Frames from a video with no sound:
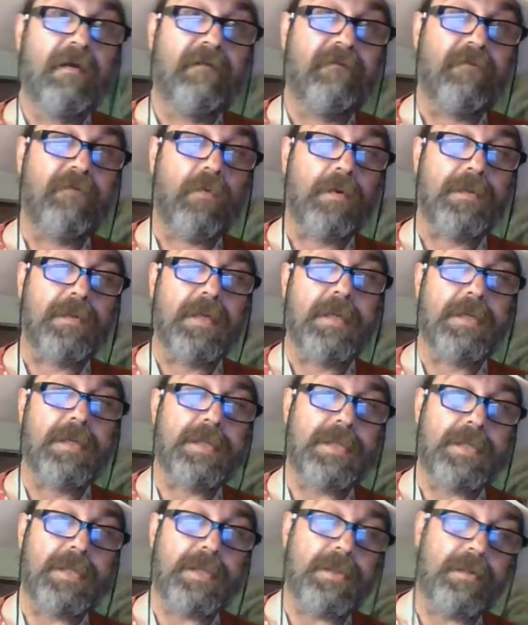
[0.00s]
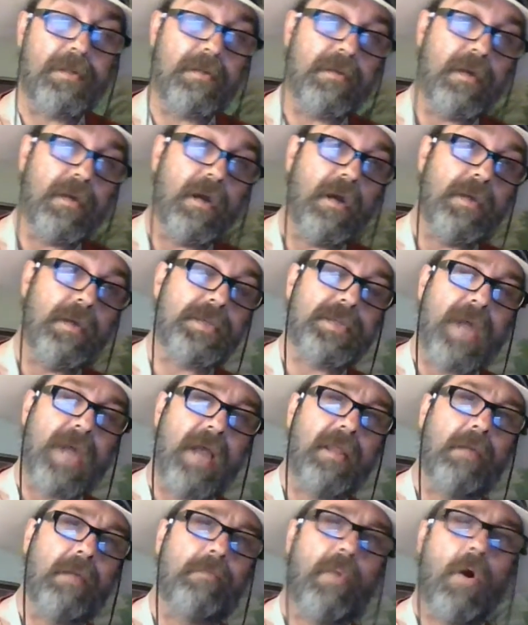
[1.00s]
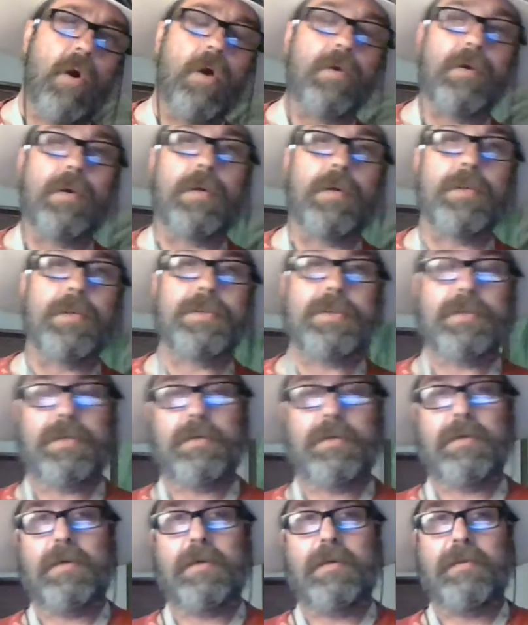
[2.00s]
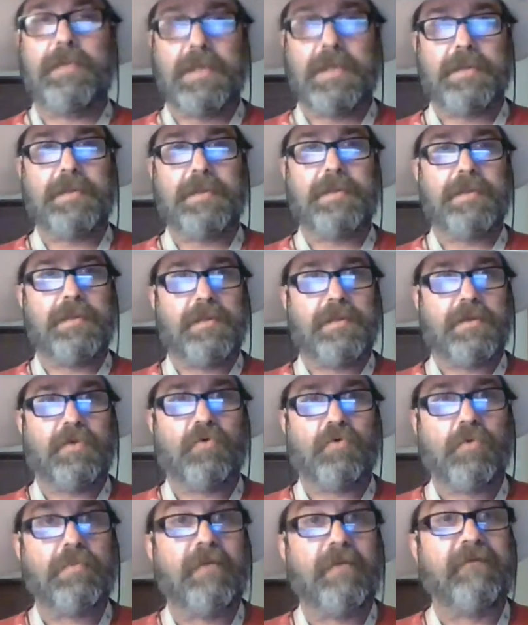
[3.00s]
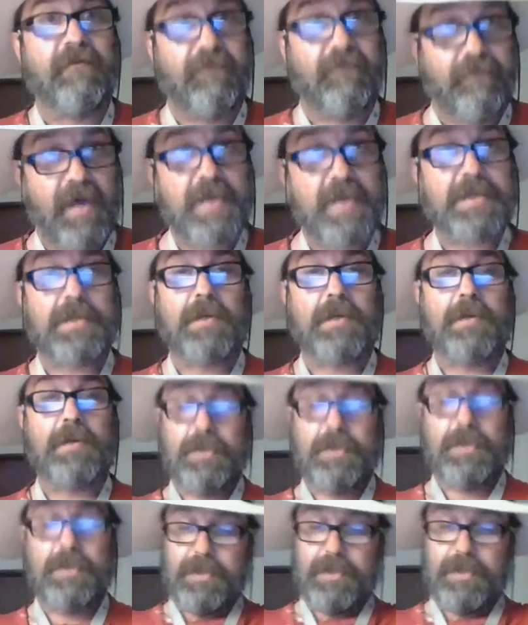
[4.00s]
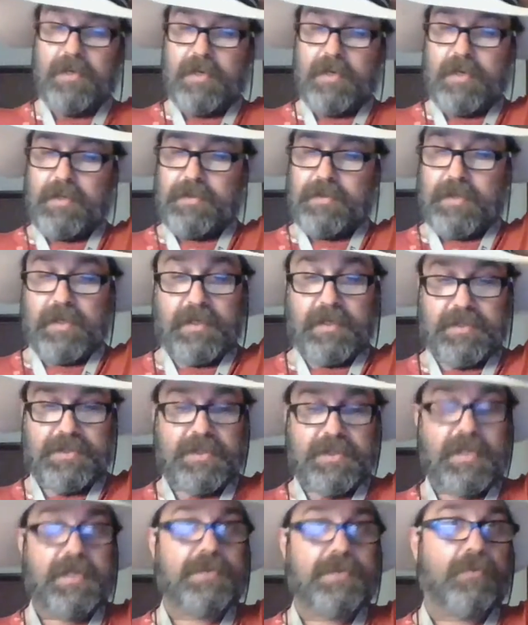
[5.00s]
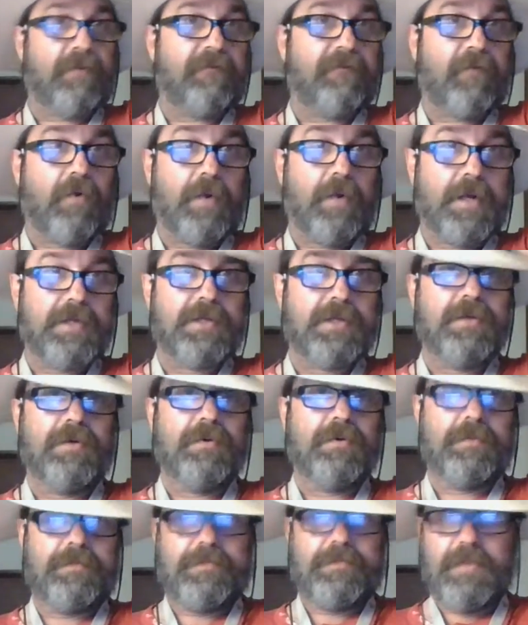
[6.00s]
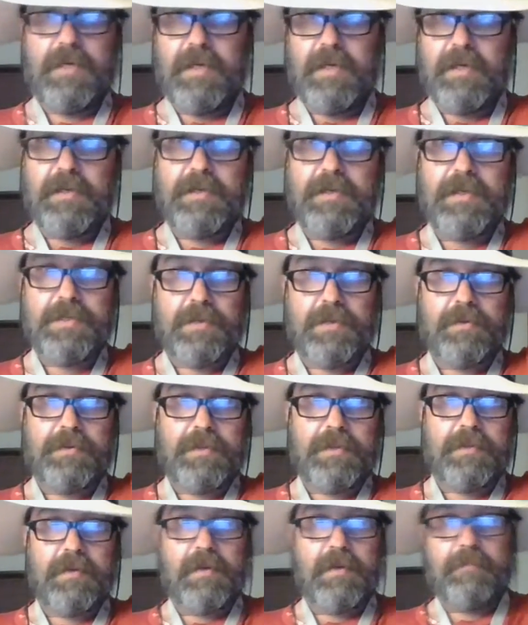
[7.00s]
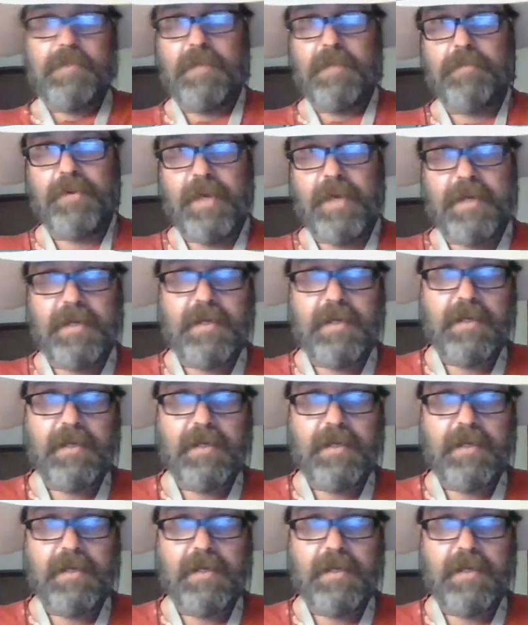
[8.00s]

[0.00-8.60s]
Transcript: for these silent partners, these group of investors that he's referring to. These are people that